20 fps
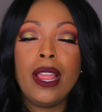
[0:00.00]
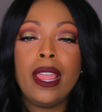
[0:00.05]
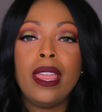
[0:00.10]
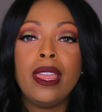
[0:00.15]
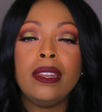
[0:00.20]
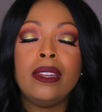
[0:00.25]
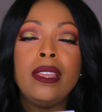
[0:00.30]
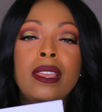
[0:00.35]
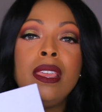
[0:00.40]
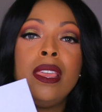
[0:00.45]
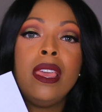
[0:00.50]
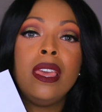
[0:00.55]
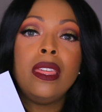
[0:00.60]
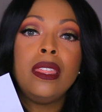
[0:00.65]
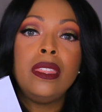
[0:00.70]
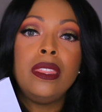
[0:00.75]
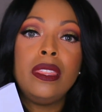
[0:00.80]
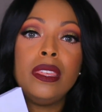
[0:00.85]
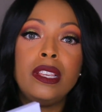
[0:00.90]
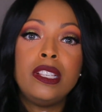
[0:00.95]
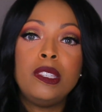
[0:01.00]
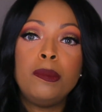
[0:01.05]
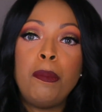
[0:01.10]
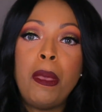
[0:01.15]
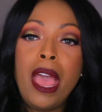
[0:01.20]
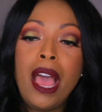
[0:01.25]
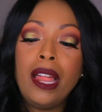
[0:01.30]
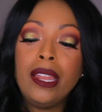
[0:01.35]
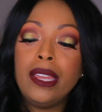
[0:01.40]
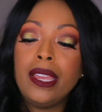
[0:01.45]
And this
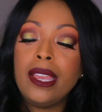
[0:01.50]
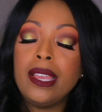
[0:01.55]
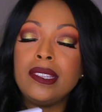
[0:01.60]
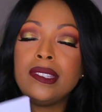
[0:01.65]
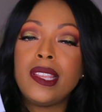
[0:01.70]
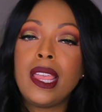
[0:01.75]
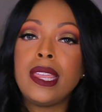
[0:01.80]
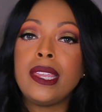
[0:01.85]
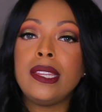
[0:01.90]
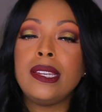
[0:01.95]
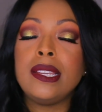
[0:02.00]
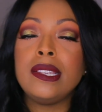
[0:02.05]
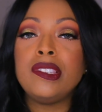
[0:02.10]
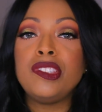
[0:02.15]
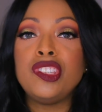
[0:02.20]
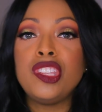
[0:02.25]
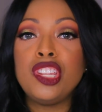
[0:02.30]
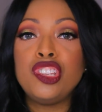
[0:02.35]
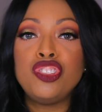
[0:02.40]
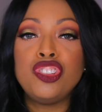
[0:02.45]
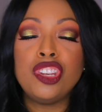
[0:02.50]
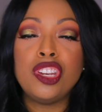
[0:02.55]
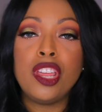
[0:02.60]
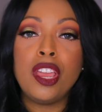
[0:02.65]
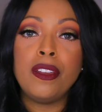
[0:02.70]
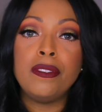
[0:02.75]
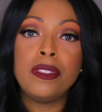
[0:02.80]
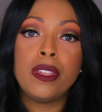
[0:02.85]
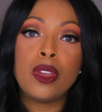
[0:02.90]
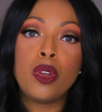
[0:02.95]
palette is like an extension
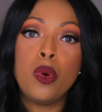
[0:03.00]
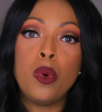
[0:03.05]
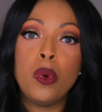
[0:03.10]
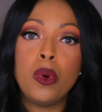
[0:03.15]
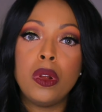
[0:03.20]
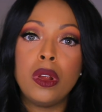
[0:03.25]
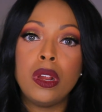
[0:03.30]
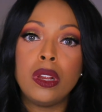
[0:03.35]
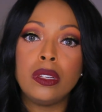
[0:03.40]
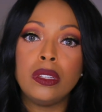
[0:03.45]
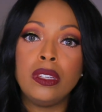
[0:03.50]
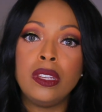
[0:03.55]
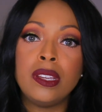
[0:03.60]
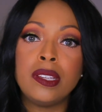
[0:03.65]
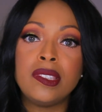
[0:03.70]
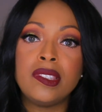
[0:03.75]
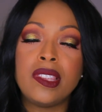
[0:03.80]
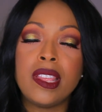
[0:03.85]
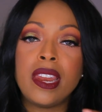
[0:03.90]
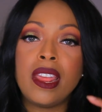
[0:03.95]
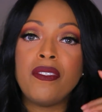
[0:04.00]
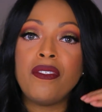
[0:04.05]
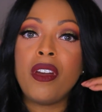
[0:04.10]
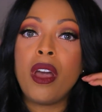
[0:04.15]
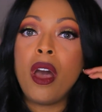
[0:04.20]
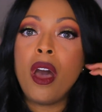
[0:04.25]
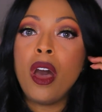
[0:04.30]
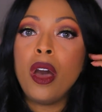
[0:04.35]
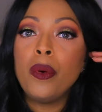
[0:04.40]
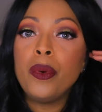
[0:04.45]
of the core looks that I've
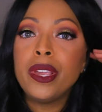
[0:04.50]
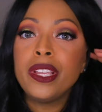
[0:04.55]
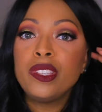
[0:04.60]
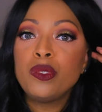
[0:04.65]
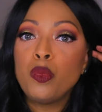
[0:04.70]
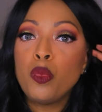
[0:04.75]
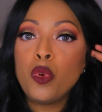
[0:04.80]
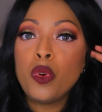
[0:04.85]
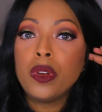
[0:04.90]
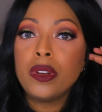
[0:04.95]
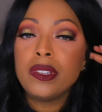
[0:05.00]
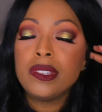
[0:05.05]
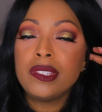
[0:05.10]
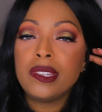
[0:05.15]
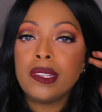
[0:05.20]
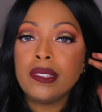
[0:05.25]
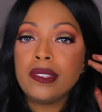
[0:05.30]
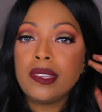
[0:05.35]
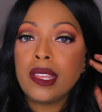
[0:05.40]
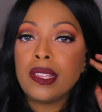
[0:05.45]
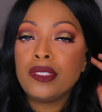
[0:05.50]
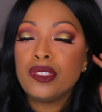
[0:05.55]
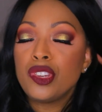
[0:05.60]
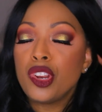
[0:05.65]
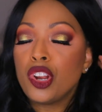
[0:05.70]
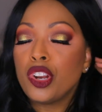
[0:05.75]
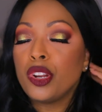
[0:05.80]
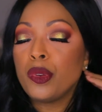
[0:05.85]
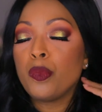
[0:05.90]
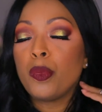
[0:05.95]
always worn since I
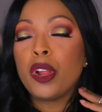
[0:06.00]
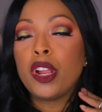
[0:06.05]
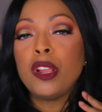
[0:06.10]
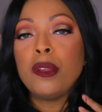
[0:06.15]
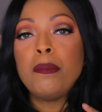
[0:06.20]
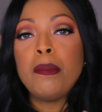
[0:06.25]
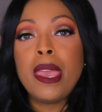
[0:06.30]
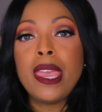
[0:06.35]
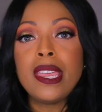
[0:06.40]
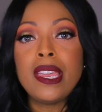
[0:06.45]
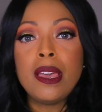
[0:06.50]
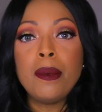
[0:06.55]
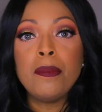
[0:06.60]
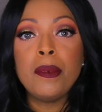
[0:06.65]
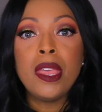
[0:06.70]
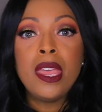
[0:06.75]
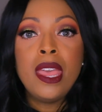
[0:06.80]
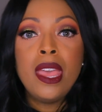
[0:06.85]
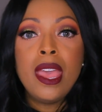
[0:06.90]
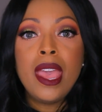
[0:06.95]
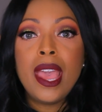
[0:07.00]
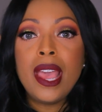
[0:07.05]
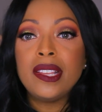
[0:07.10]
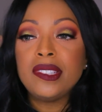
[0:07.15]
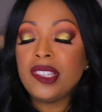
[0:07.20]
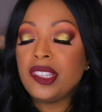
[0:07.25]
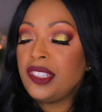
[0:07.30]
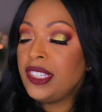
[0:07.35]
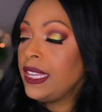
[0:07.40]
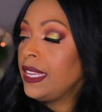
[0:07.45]
started wearing makeup
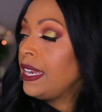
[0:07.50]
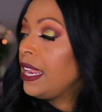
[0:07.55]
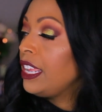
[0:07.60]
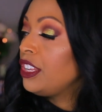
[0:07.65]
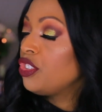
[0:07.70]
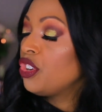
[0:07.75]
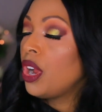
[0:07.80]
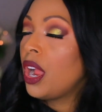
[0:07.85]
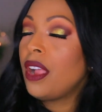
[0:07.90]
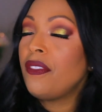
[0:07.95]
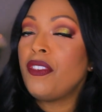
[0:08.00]
as a teenager.